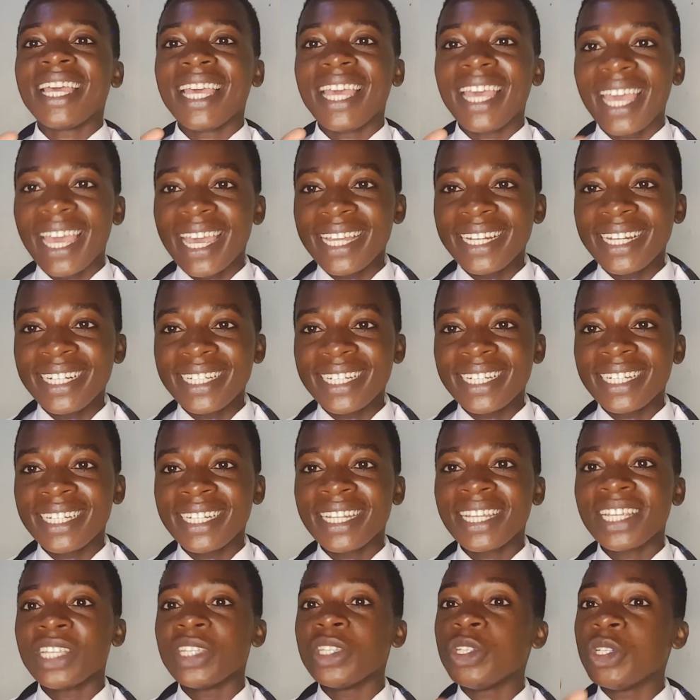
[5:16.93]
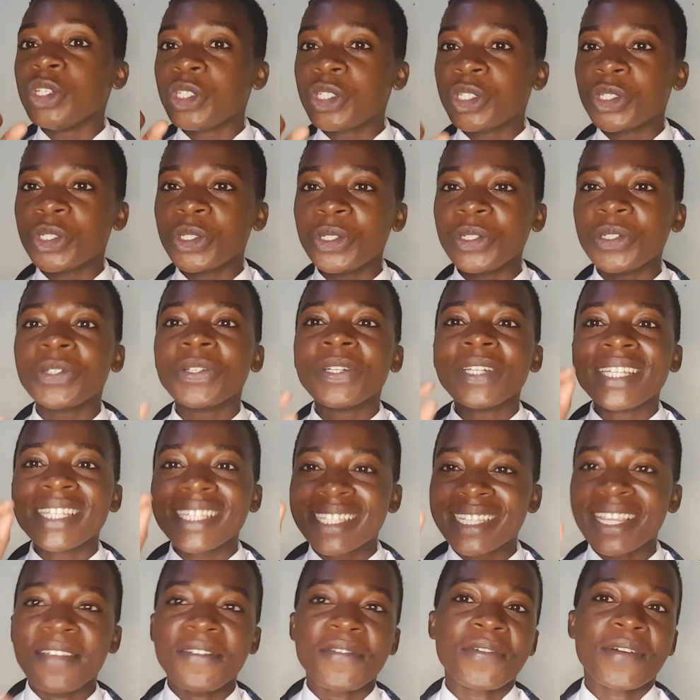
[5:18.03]
And you should
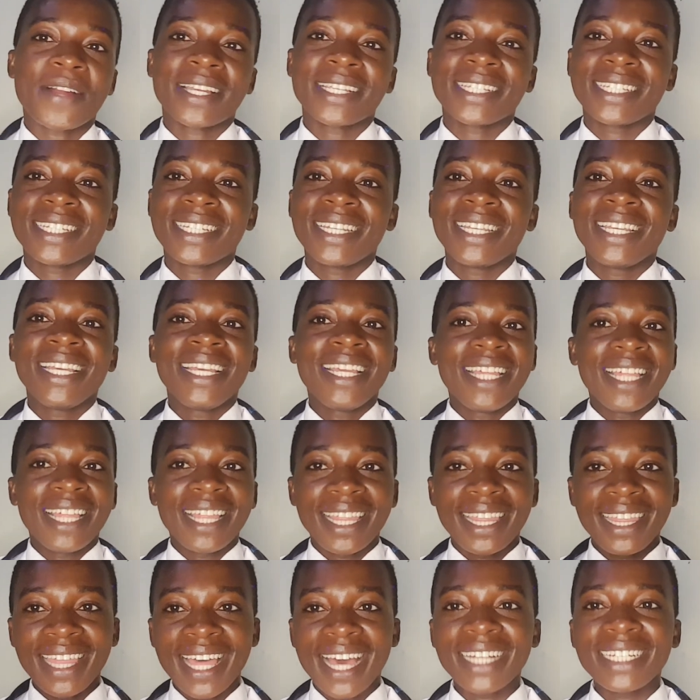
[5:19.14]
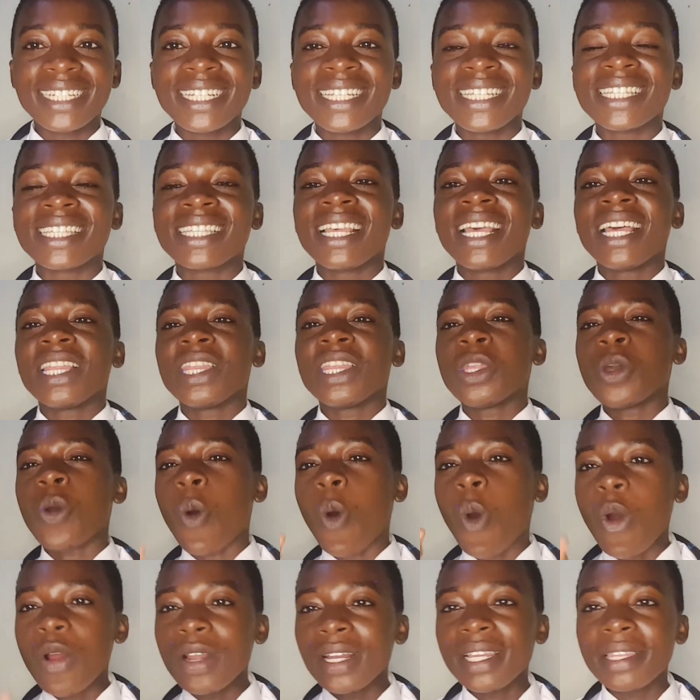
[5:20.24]
stay focused. That is the
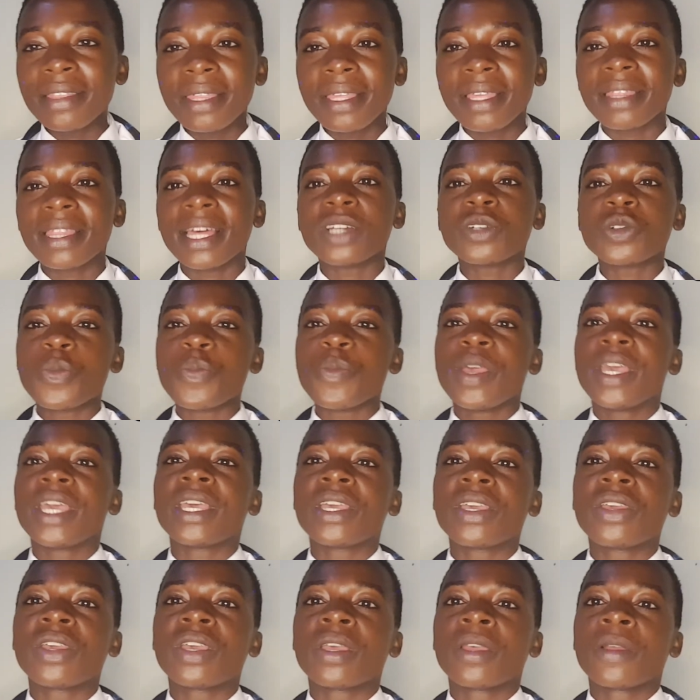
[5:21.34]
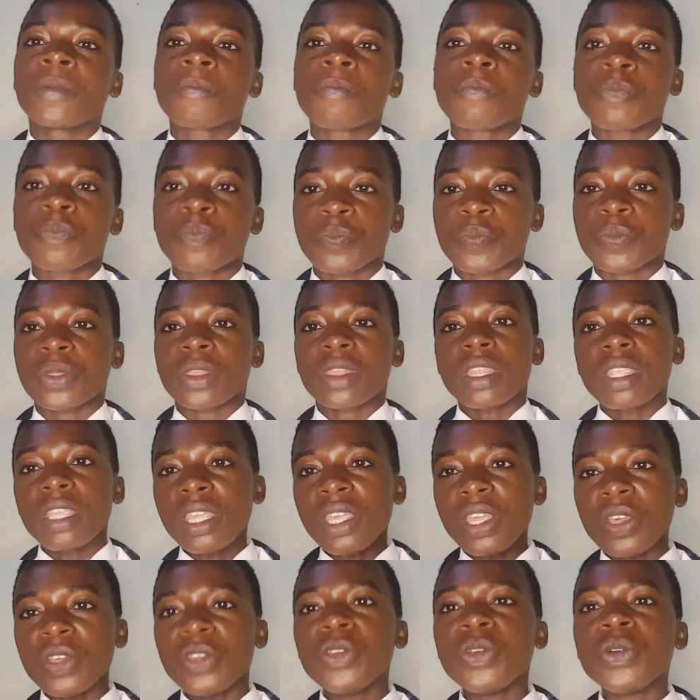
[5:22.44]
only thing that will make
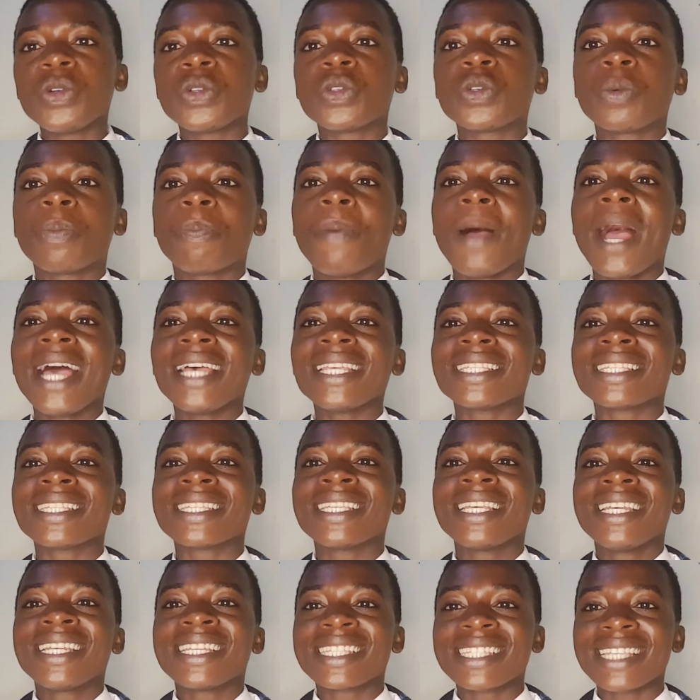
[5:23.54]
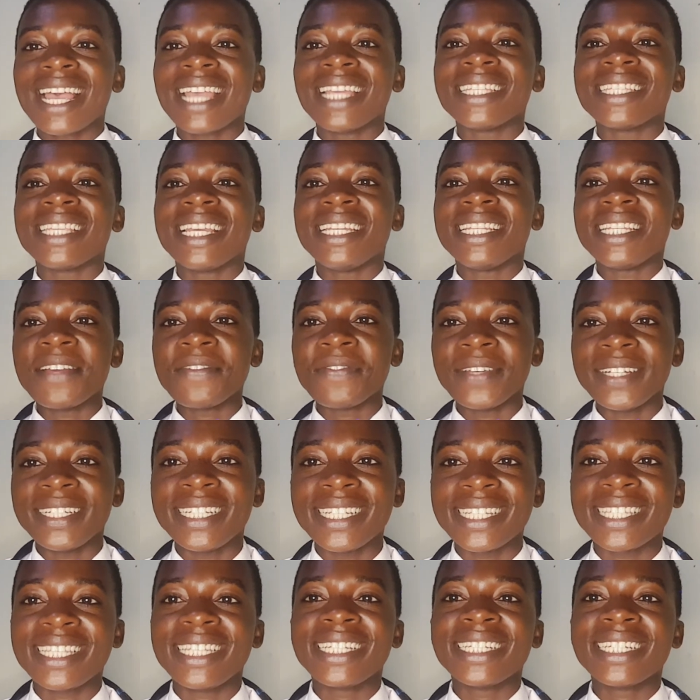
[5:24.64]
you to pass science and you have a
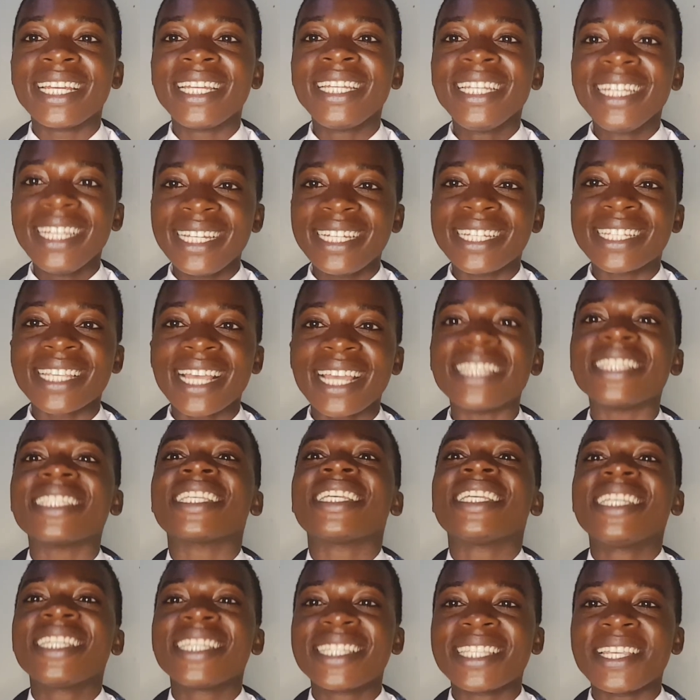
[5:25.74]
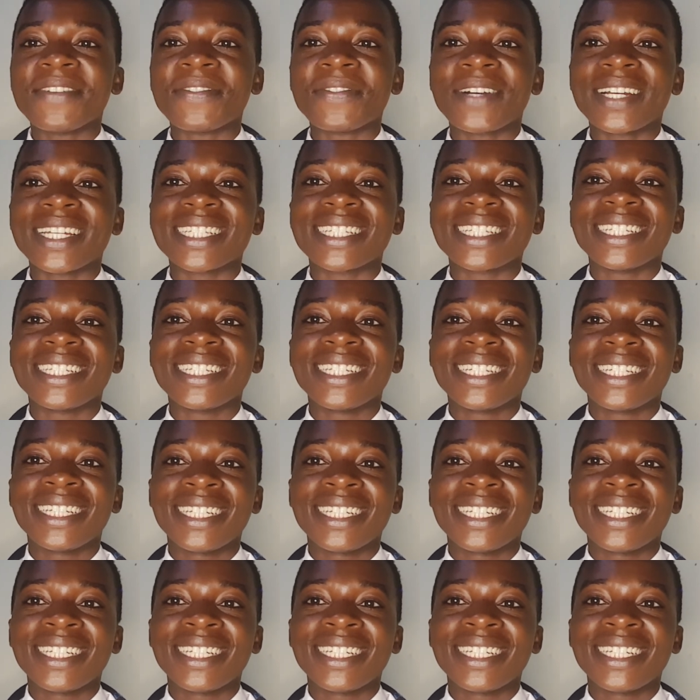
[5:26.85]
distinction in science. Stay focused.